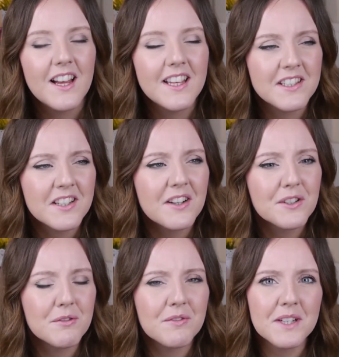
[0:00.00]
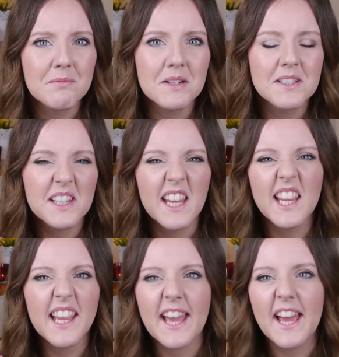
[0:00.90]
in touch with like my
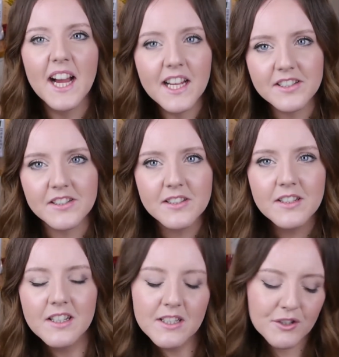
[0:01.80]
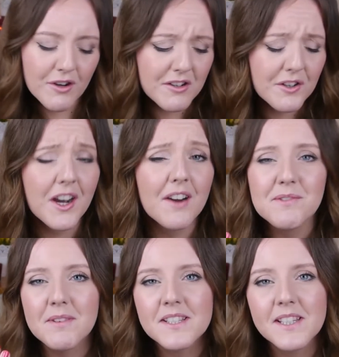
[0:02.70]
skincare and try and look
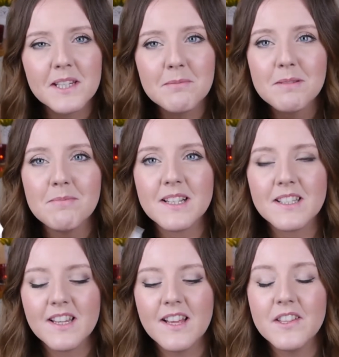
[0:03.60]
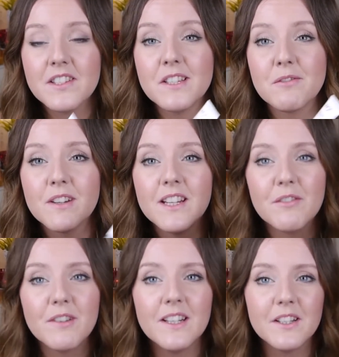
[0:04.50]
after my skin a bit better, and this is
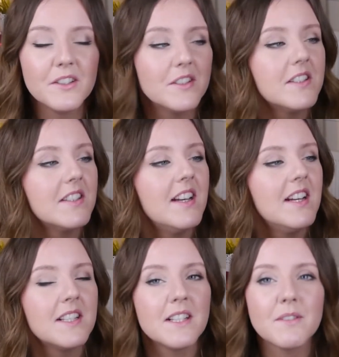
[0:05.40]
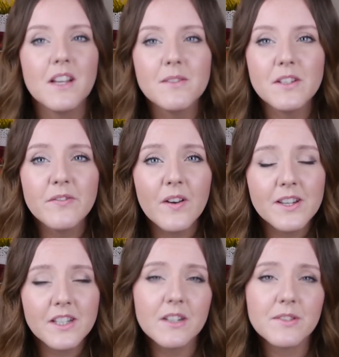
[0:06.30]
really good. Sometimes I
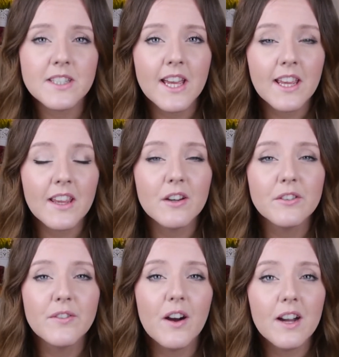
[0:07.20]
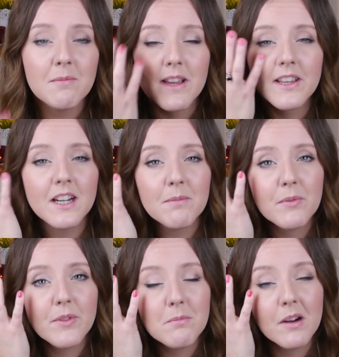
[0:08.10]
find after taking off eye makeup
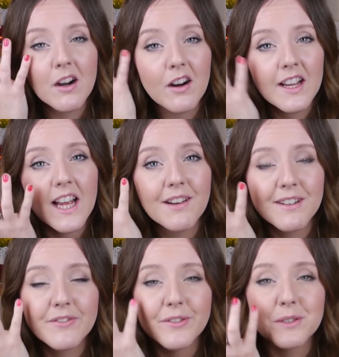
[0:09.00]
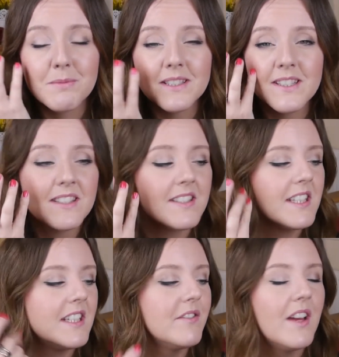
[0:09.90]
that my eye area feels a bit
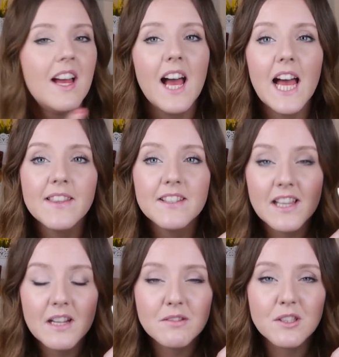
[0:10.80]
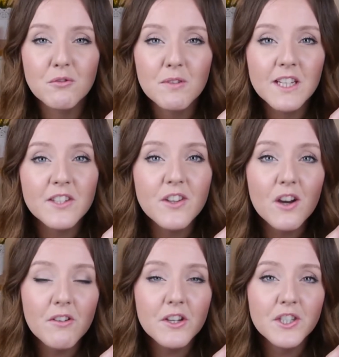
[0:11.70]
sensitive, and this helps to really
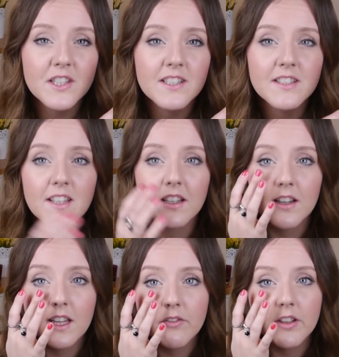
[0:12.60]
nourish it and leave